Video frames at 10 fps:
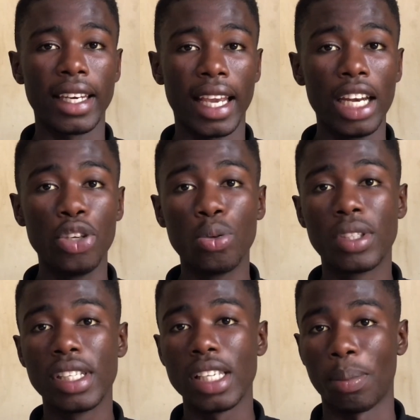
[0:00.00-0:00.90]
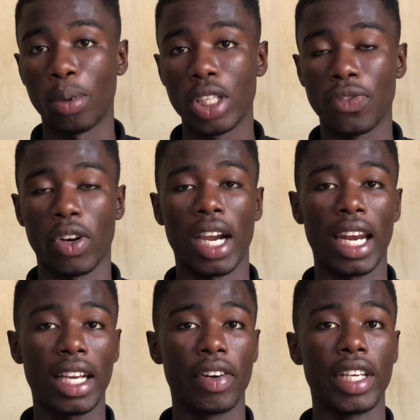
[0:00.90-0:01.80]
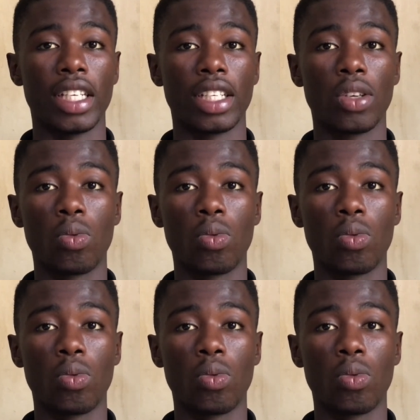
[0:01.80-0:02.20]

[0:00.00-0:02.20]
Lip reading: LUT support for color grading,